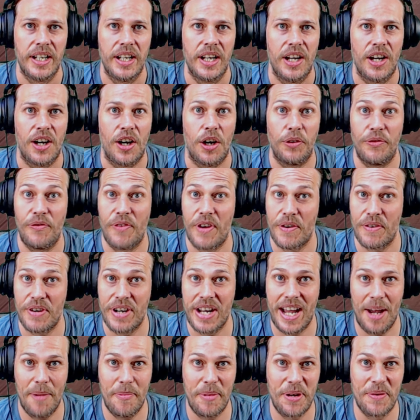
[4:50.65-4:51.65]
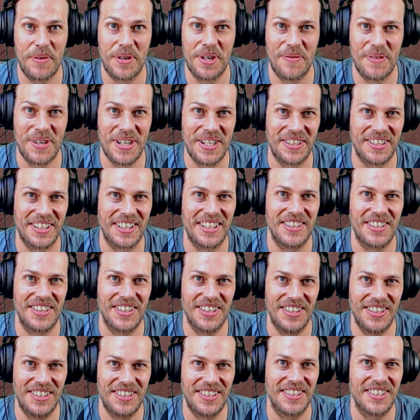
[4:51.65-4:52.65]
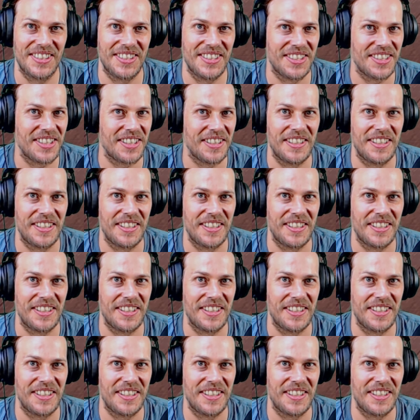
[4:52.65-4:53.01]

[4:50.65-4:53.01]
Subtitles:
I was very happy when I worked out you could, because